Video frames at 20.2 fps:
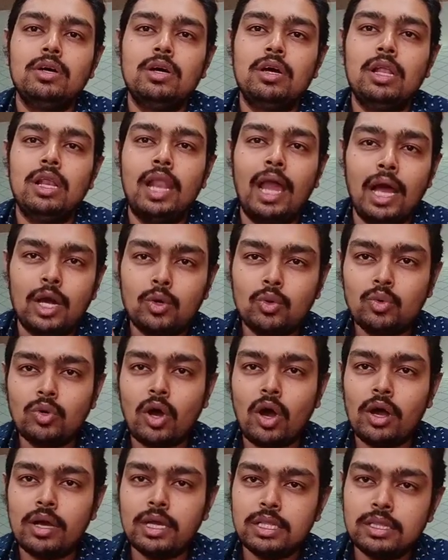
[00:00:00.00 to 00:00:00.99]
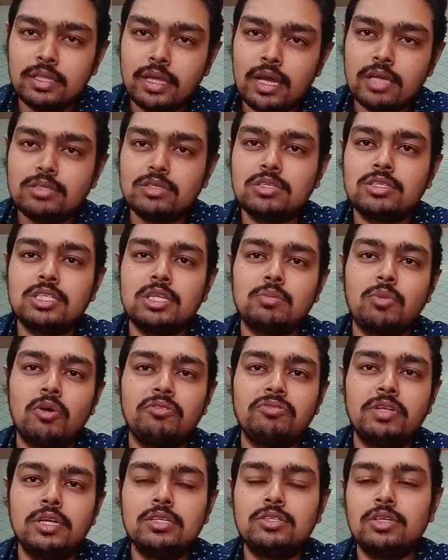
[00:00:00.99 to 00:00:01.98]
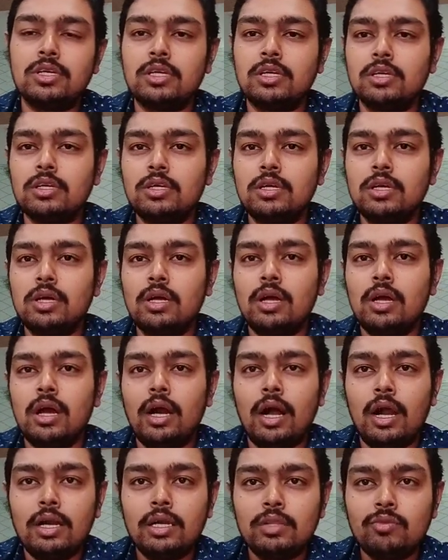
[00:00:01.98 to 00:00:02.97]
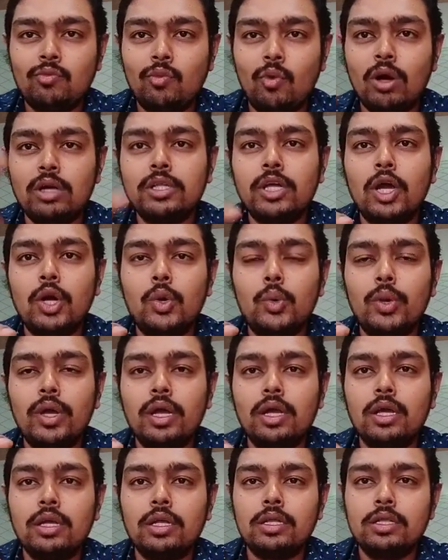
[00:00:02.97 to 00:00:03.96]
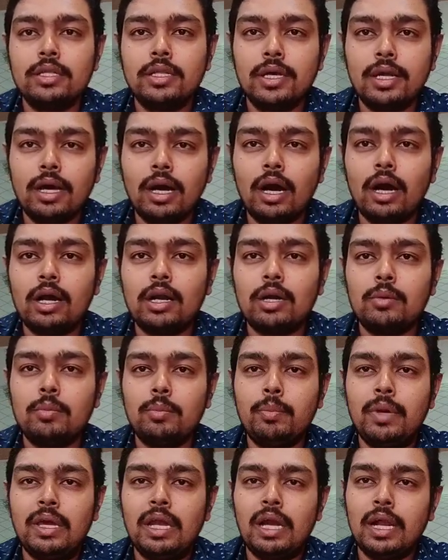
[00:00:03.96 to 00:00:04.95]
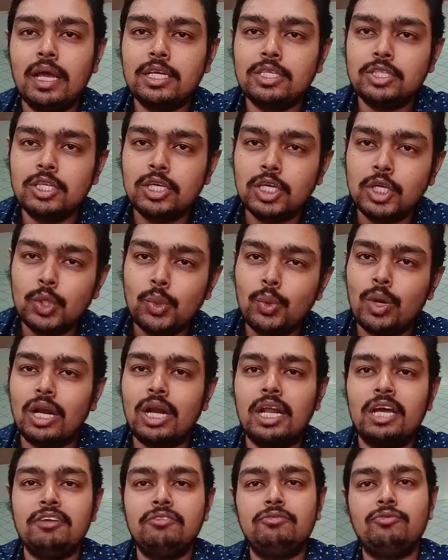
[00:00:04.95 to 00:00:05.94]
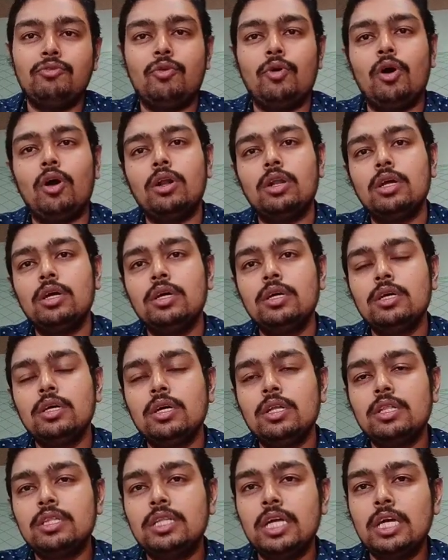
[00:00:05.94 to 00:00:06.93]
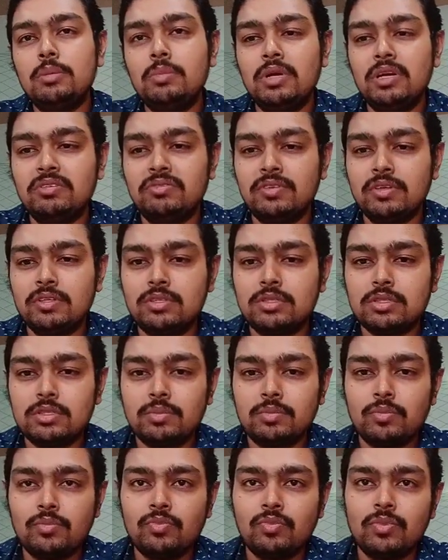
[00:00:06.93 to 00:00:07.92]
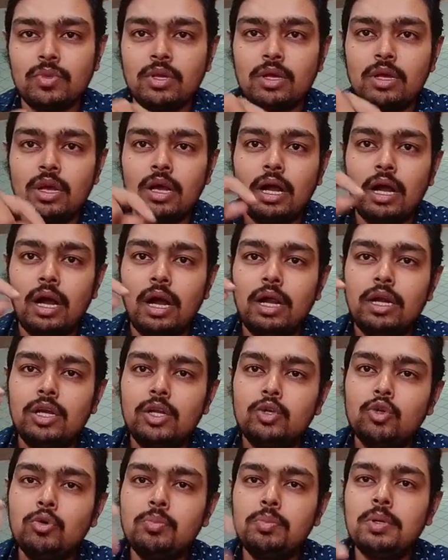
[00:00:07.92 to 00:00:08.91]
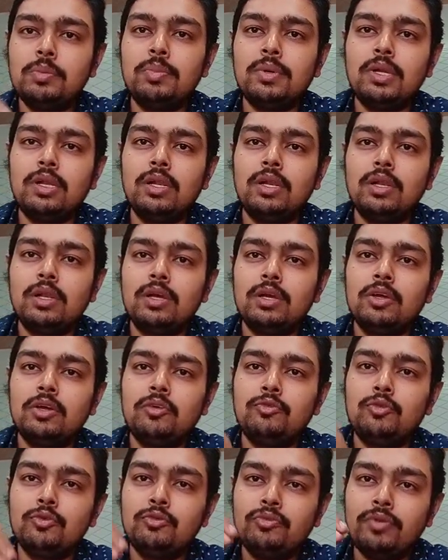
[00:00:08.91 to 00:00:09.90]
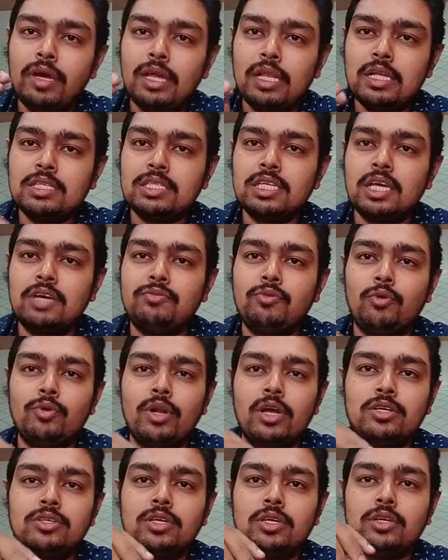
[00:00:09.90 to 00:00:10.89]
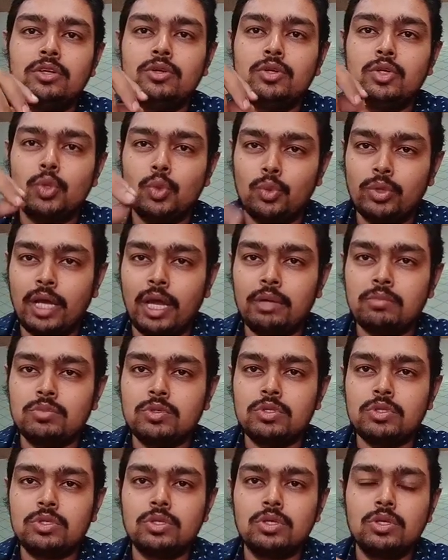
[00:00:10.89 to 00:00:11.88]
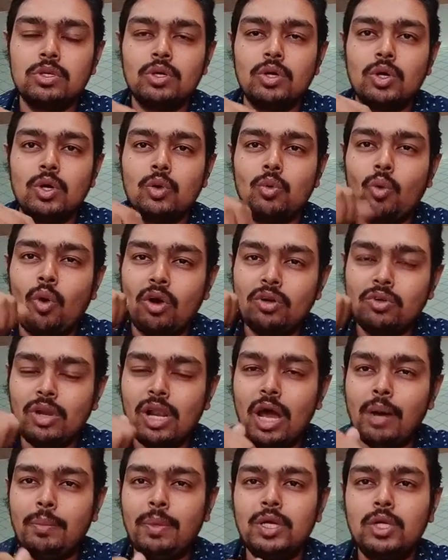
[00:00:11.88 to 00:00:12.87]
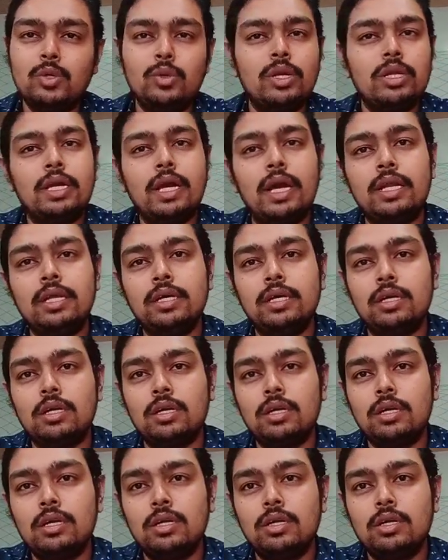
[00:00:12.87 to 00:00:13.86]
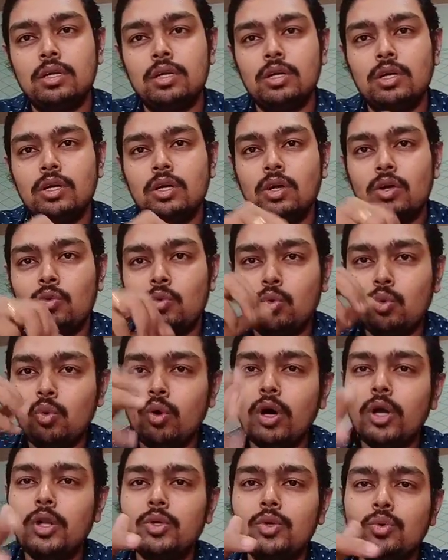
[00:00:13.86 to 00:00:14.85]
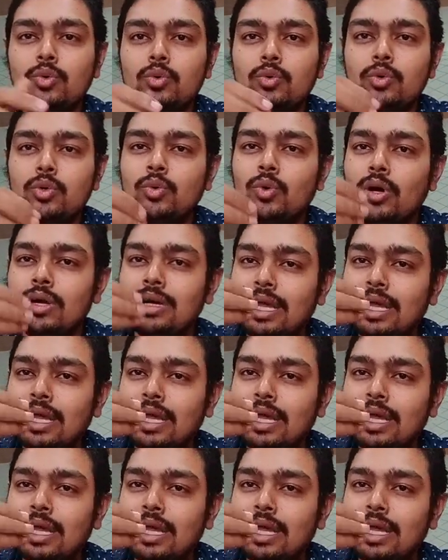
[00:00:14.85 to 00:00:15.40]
lacuna in their system of teaching, and what they are doing, they are penalizing your life for their benefits. And you people, if you fail in CA foundation two times, what will happen to your career? Who are you? You are